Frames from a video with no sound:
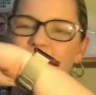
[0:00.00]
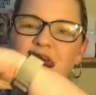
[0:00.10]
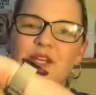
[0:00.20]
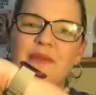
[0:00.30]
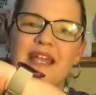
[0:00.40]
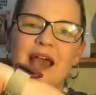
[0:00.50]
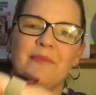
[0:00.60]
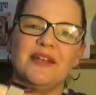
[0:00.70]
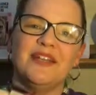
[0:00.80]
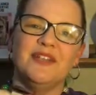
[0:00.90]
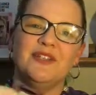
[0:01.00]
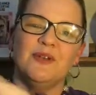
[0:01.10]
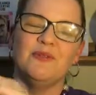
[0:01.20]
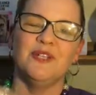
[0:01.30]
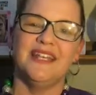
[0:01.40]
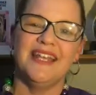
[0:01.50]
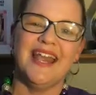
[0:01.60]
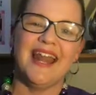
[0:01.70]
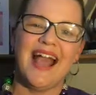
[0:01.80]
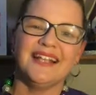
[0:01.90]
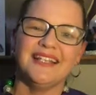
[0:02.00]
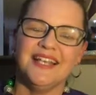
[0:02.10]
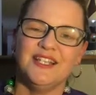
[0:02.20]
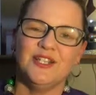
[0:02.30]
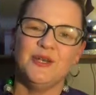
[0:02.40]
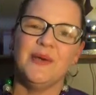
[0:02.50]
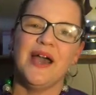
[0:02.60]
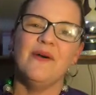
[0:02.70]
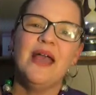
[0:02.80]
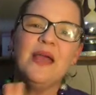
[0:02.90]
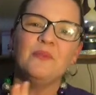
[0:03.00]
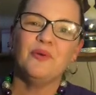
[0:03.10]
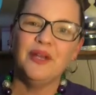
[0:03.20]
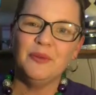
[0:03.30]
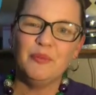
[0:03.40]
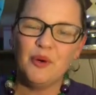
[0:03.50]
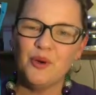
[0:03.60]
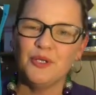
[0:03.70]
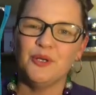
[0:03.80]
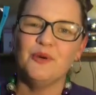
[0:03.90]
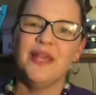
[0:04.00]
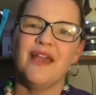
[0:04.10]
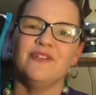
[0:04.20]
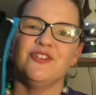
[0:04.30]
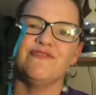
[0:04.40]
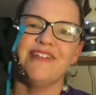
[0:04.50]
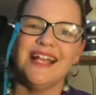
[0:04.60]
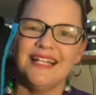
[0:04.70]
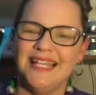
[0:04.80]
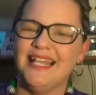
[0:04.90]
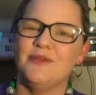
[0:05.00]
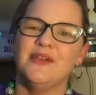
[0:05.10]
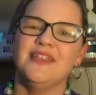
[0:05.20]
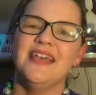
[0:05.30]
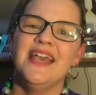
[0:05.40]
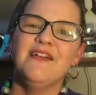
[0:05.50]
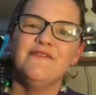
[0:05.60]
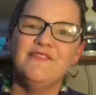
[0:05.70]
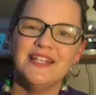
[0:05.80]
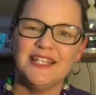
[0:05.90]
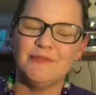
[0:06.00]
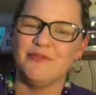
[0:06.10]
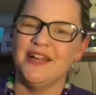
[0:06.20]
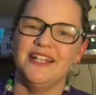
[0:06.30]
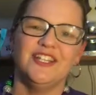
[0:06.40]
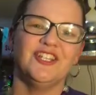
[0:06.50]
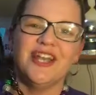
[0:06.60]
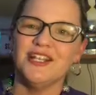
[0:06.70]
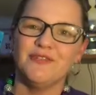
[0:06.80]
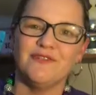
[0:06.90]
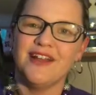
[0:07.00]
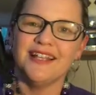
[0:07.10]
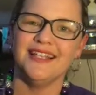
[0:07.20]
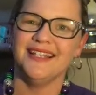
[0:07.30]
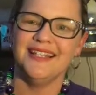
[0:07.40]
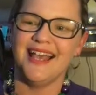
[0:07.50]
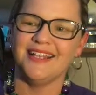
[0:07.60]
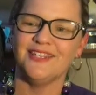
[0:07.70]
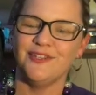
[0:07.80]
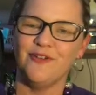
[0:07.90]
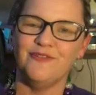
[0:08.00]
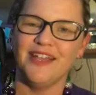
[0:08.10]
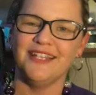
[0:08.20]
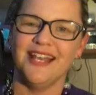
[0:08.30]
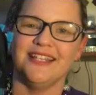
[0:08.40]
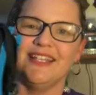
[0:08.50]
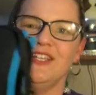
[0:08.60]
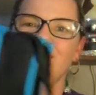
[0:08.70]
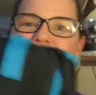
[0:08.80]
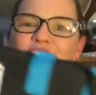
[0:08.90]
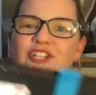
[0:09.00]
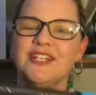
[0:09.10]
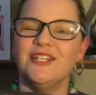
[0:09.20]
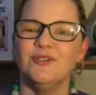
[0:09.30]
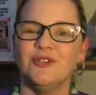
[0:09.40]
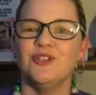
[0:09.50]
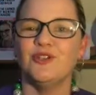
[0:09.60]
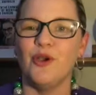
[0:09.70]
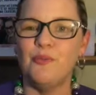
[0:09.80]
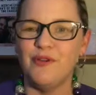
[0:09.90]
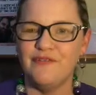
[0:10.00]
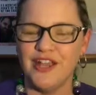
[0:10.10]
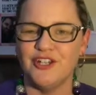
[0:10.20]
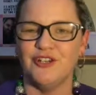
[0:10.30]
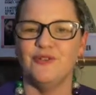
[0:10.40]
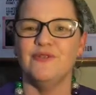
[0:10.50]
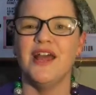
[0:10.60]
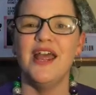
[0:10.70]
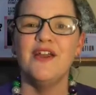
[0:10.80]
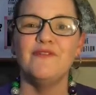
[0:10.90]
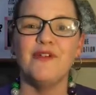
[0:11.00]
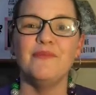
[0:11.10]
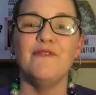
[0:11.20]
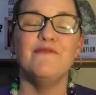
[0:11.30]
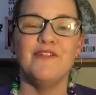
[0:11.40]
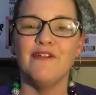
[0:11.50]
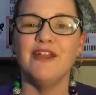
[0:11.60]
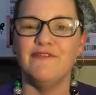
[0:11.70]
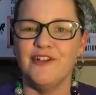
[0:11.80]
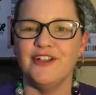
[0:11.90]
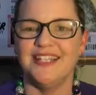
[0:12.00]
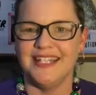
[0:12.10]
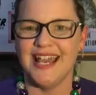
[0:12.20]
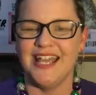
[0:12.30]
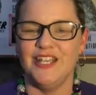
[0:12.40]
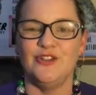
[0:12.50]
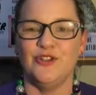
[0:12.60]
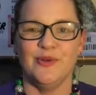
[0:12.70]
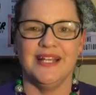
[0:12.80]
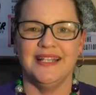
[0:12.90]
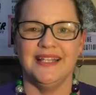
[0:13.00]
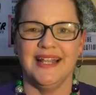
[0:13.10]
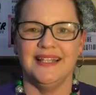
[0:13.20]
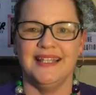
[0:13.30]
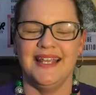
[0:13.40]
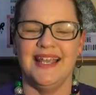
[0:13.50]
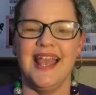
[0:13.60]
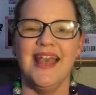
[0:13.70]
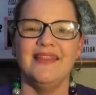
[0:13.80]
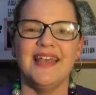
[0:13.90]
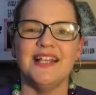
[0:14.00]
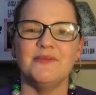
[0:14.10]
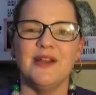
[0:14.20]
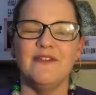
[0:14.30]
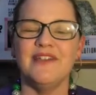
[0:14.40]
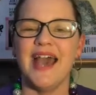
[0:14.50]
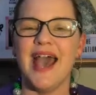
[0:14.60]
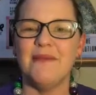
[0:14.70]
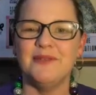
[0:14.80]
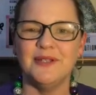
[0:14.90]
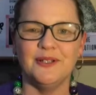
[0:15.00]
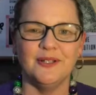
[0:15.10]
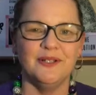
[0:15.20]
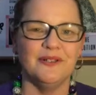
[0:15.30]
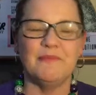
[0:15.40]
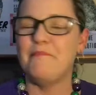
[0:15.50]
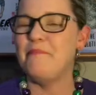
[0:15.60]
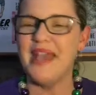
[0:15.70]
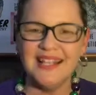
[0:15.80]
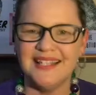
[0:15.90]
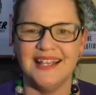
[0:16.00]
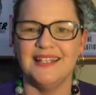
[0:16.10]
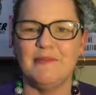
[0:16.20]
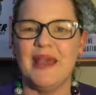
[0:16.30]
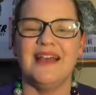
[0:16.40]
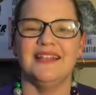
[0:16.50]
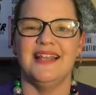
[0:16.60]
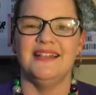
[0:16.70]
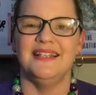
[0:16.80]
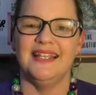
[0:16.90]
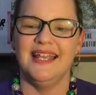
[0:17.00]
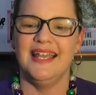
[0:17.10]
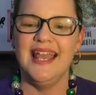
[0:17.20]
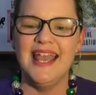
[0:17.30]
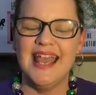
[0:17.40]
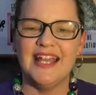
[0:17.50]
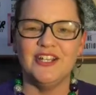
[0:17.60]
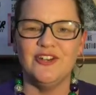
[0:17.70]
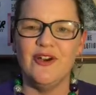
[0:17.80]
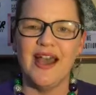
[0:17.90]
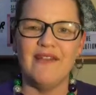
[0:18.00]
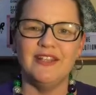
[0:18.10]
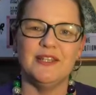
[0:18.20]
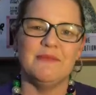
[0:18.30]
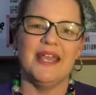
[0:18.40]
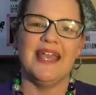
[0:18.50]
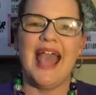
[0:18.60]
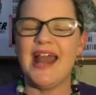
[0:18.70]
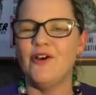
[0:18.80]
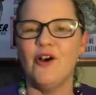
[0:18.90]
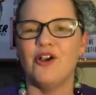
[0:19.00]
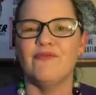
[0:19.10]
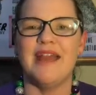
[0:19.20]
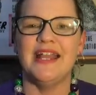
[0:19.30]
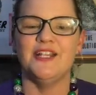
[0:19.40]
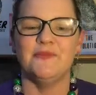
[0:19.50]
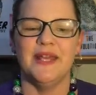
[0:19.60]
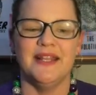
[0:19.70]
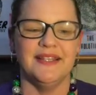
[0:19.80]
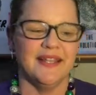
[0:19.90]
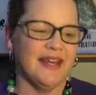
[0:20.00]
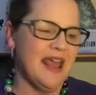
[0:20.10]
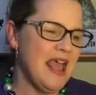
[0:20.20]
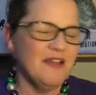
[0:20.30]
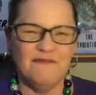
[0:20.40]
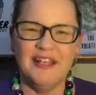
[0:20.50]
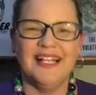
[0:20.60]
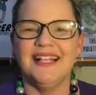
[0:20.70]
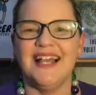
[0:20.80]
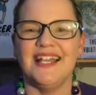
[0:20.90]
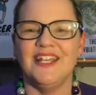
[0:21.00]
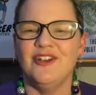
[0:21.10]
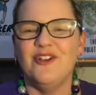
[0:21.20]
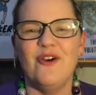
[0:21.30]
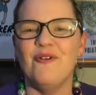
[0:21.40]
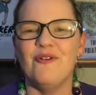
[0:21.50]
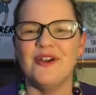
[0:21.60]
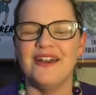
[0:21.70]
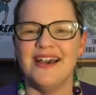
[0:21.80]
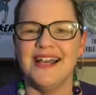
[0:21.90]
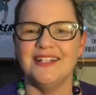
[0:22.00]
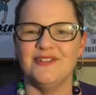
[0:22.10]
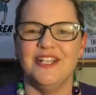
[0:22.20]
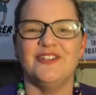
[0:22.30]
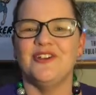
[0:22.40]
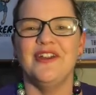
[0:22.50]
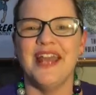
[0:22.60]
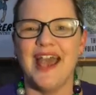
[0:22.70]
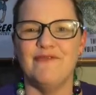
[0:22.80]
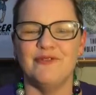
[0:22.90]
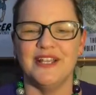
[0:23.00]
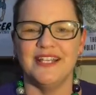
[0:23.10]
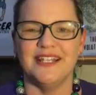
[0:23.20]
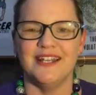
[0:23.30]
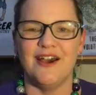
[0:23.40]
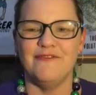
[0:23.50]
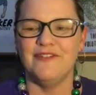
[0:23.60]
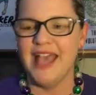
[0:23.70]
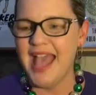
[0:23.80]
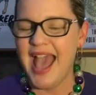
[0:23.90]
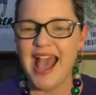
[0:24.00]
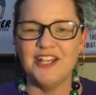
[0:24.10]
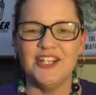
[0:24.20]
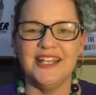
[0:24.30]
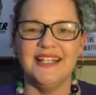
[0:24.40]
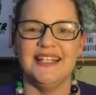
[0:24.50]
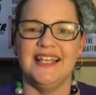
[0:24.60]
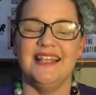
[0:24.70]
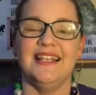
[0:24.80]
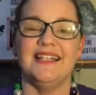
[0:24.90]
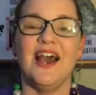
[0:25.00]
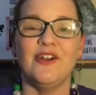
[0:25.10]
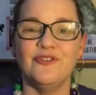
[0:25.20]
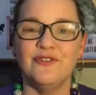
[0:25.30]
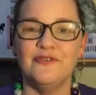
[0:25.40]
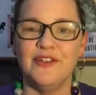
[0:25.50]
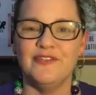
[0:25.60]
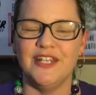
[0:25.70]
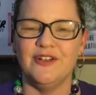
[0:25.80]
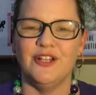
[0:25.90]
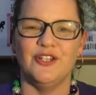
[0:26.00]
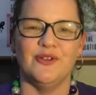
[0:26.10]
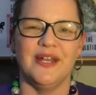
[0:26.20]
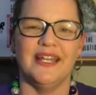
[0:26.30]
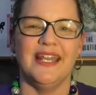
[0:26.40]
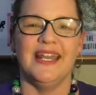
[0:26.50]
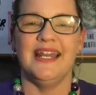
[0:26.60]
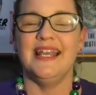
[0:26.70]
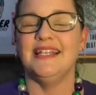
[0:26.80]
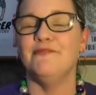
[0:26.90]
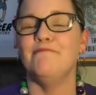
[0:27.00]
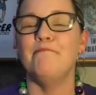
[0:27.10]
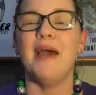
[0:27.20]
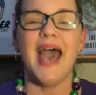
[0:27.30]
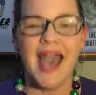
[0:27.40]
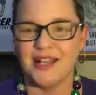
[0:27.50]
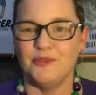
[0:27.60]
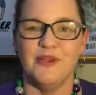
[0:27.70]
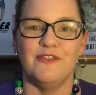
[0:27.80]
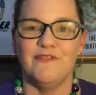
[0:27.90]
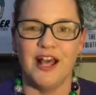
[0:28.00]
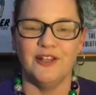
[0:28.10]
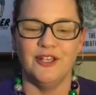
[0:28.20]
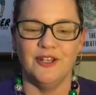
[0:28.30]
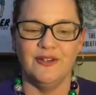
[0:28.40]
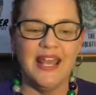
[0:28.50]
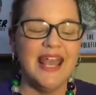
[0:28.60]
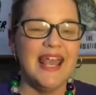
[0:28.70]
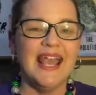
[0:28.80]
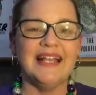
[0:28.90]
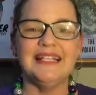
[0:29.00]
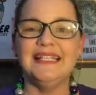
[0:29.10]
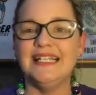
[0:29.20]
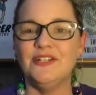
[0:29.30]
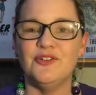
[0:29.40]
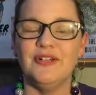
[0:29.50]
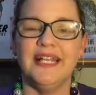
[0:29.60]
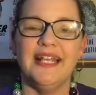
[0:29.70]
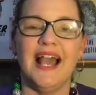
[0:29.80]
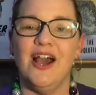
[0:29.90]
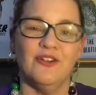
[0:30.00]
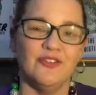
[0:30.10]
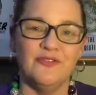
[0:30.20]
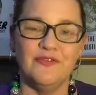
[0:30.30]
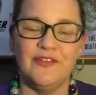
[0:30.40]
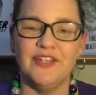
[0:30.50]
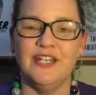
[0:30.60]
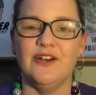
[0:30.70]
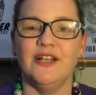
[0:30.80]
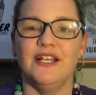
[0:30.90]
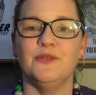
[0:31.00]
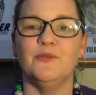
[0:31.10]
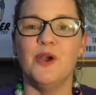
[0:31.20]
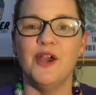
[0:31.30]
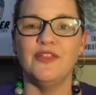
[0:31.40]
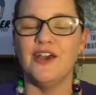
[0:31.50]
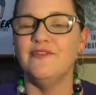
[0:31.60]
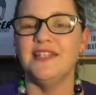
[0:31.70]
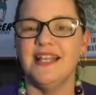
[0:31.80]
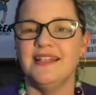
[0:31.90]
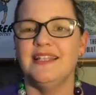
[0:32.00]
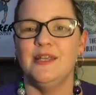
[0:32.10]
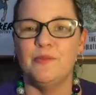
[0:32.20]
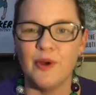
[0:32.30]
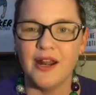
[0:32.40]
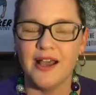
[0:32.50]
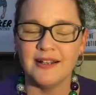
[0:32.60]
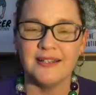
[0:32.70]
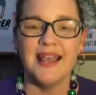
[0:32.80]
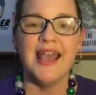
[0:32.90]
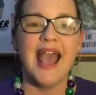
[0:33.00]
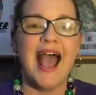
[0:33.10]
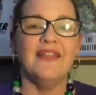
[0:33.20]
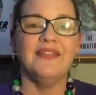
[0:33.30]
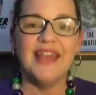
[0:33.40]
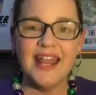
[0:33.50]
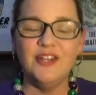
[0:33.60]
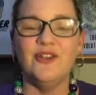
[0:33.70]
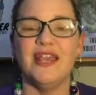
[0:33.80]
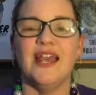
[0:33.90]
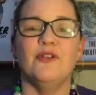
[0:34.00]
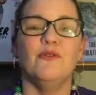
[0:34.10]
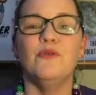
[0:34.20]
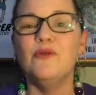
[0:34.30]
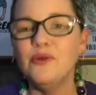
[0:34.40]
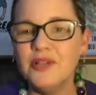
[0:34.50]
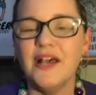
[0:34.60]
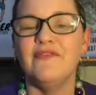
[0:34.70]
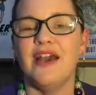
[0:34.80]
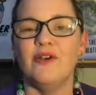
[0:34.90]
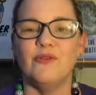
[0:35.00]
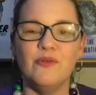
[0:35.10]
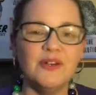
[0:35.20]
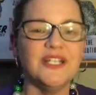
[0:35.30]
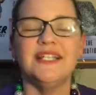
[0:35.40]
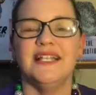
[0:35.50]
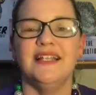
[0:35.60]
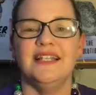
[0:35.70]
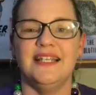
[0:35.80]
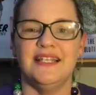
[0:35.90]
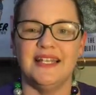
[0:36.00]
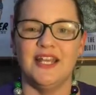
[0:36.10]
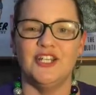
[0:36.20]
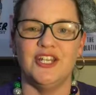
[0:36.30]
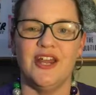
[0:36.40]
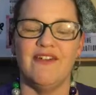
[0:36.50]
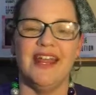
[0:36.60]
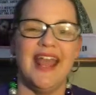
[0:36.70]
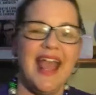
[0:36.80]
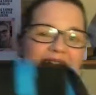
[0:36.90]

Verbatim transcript: once you become a consultant, you get access to our print portal. We have a direct link with Vistaprint just for us. Isn't that so fantastic? You can just look so professional from the very first day you join Scentsy. That's one of the absolute best things about Scentsy, is you're not having to make ad hoc arrangements and feeling like you're not organized or you don't have all your stuff. As you can see, this one hundred fifty dollar join kit is packed with value. It's literally one hundred fifty dollars worth of Scentsy products, and then you get all of our gorgeous Scentsy stationery